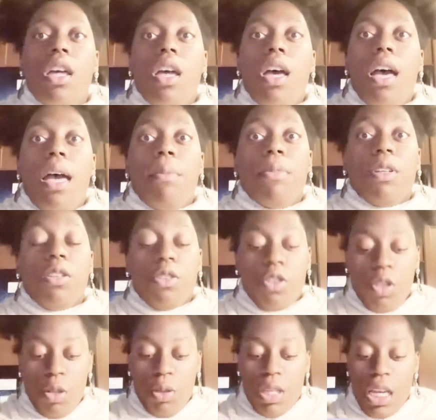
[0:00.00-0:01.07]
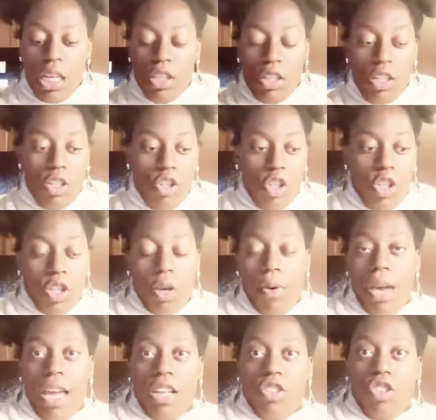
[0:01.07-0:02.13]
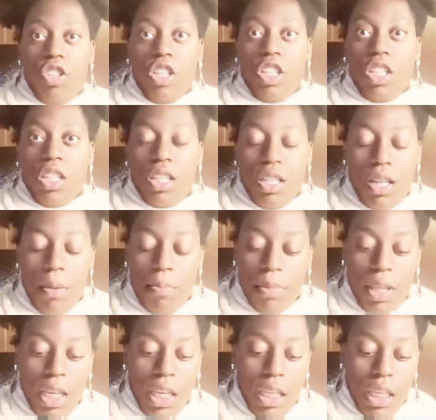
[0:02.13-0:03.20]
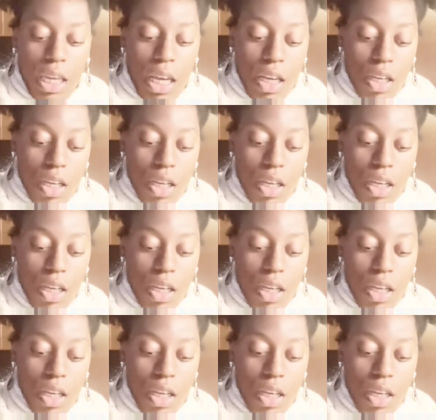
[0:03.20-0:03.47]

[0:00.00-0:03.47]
I'm a little too lazy to just go ahead and just completely